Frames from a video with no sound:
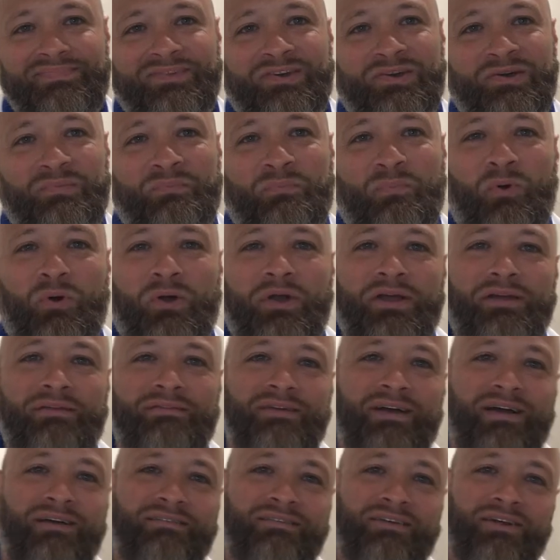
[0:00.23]
Good
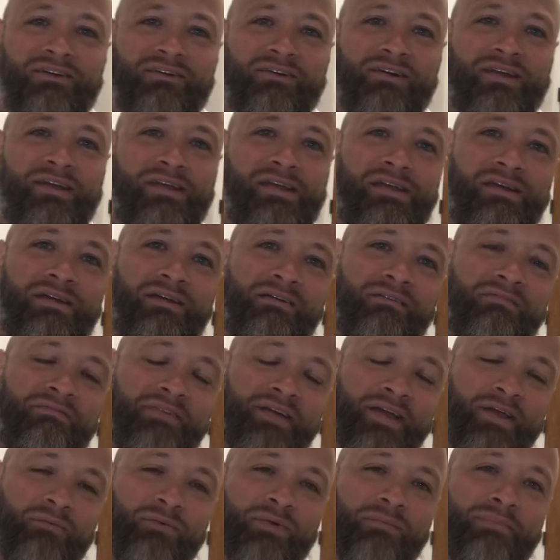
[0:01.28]
morning, Doctor Eric here,
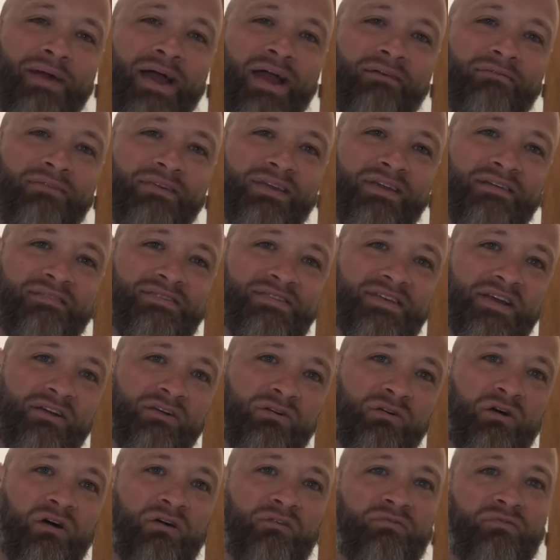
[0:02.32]
Fanwood Back Relief
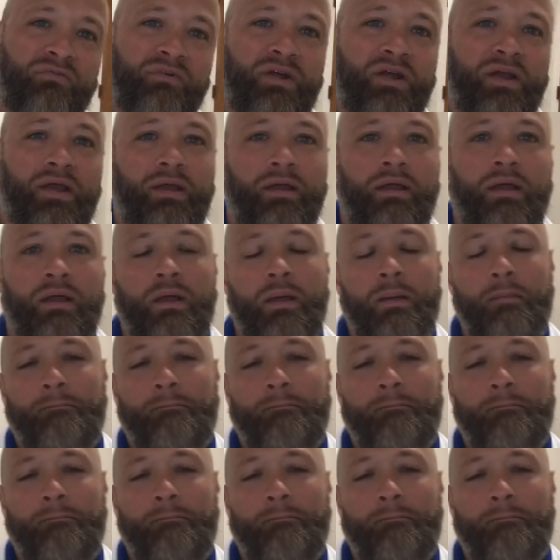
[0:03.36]
Center, offering